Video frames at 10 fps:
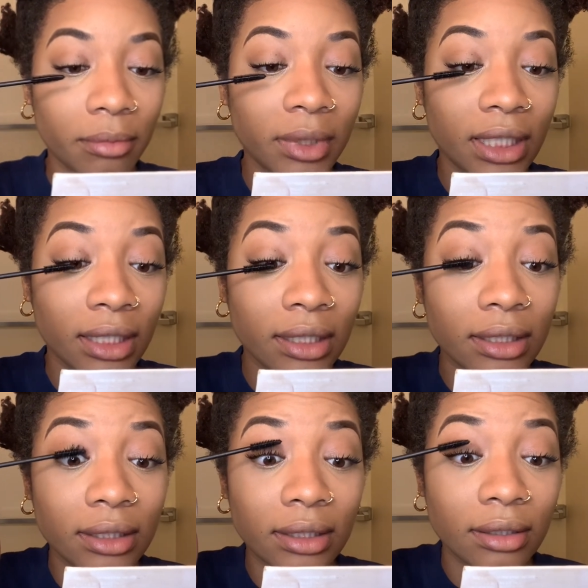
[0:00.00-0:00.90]

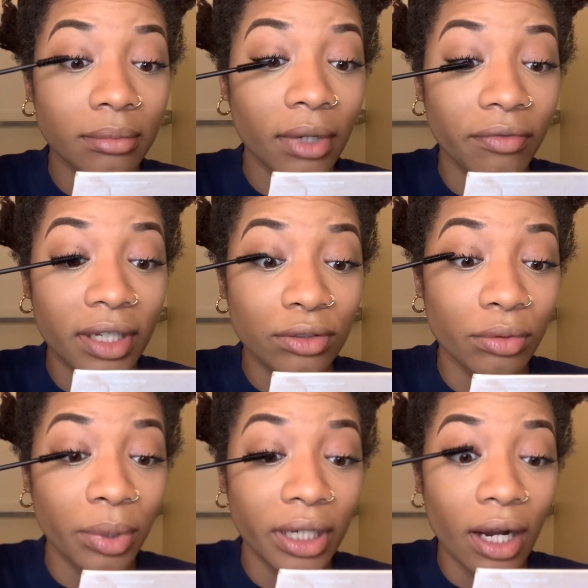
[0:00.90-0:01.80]
because my face will
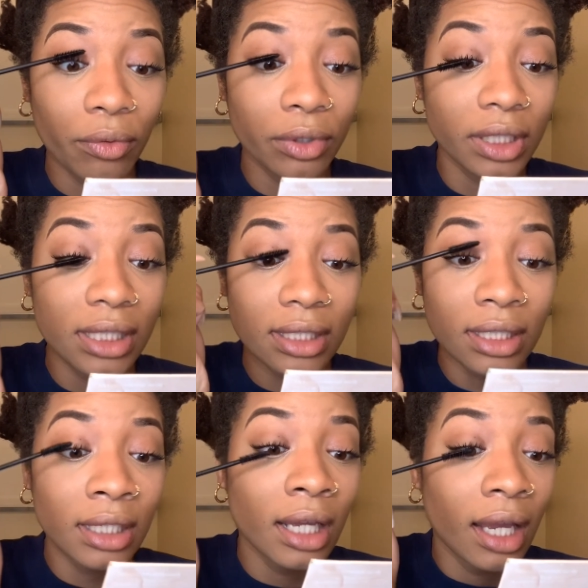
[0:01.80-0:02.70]
break out real easily,